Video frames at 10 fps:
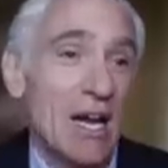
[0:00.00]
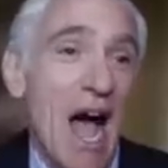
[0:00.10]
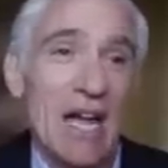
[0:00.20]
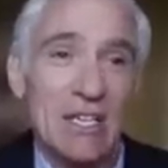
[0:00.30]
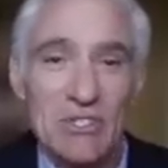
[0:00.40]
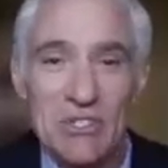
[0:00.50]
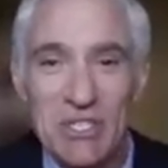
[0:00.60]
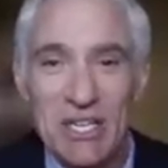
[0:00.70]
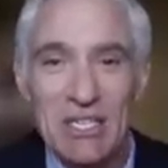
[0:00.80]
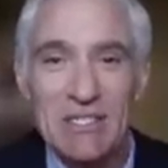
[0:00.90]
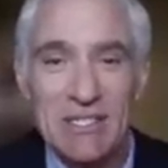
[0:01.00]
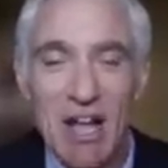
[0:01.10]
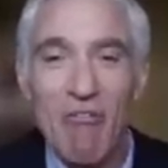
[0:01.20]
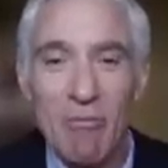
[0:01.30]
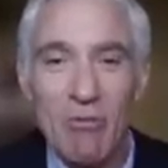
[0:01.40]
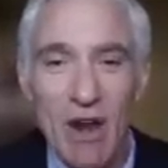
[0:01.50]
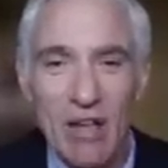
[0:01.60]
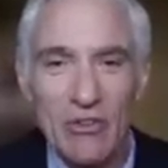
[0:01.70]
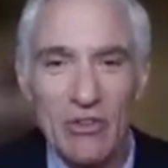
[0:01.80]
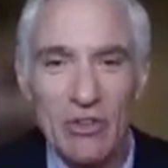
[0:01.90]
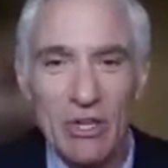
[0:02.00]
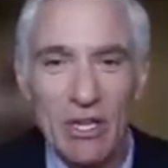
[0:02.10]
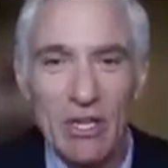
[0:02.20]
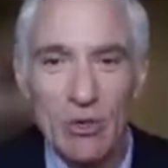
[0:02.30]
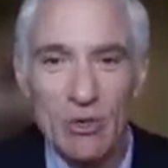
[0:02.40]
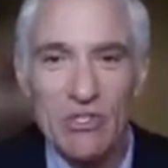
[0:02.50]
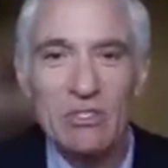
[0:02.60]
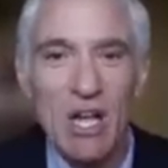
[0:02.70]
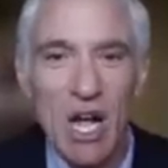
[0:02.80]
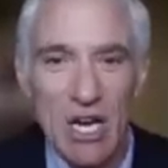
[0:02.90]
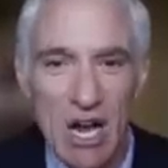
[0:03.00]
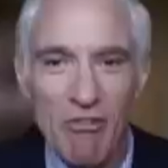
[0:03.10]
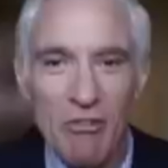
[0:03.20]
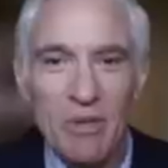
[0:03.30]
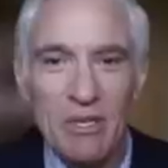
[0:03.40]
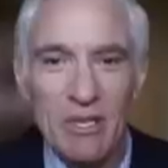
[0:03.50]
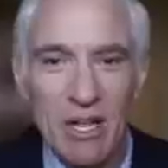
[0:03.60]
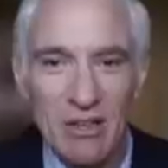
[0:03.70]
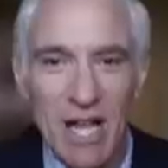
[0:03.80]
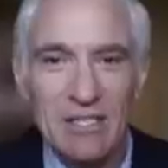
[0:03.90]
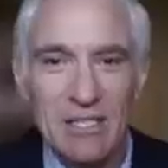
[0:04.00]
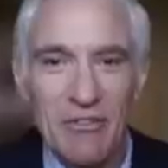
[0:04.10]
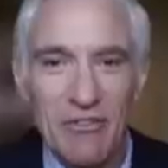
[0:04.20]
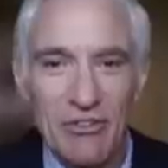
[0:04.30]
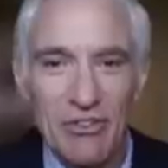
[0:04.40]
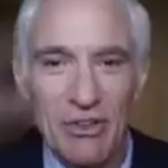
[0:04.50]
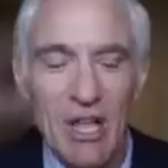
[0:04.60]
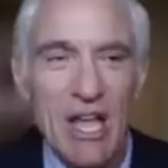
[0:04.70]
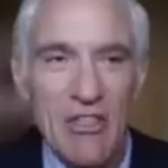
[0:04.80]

honest self-appraisal who's a government elected official.